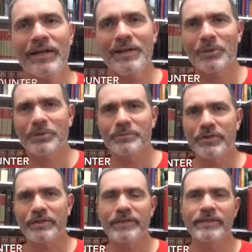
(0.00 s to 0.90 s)
Hi, welcome
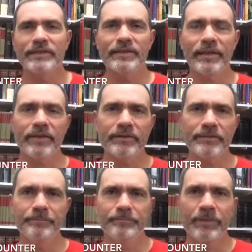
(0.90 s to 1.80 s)
to our daily
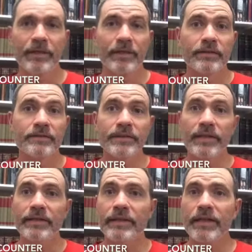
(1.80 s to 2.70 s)
encounter.
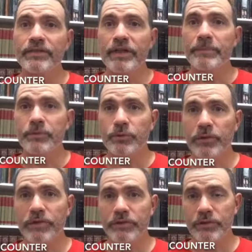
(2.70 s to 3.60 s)
Today in Acts chapter
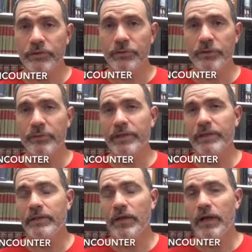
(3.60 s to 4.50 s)
22, we
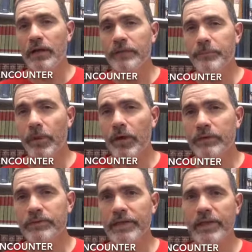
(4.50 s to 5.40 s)
read of
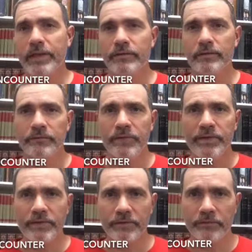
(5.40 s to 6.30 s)
Paul's account of
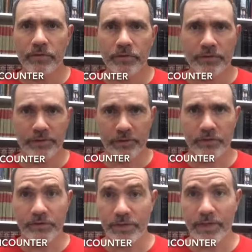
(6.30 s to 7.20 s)
his conversion to
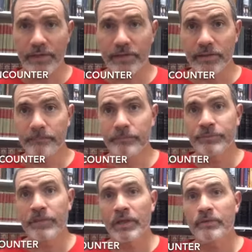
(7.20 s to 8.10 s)
Christianity.
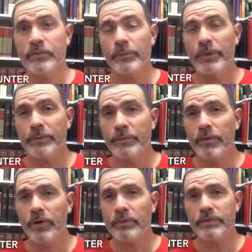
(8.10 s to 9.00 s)
If you remember,
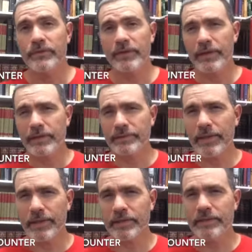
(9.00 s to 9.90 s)
Paul was very
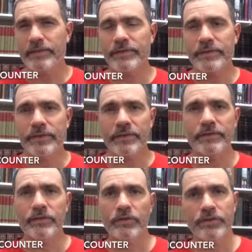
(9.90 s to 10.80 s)
antagonistic
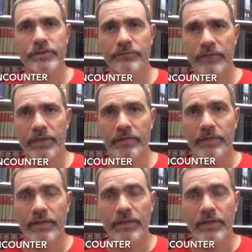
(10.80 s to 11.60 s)
against the Christian faith.